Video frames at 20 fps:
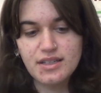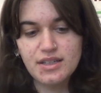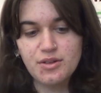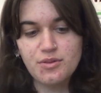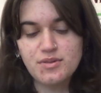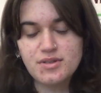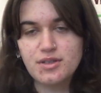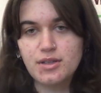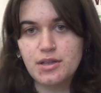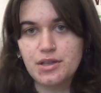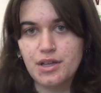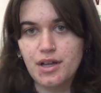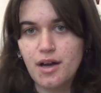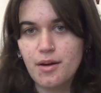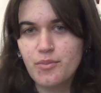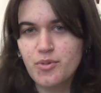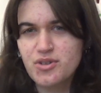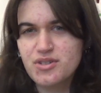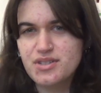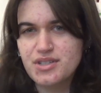It was a lot
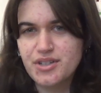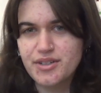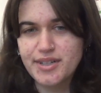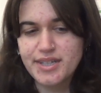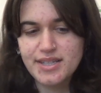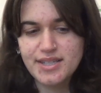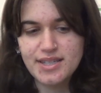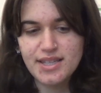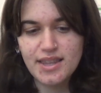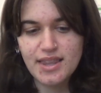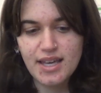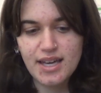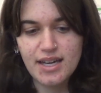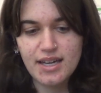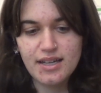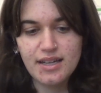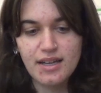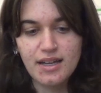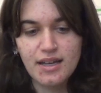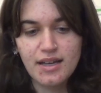more serious than that,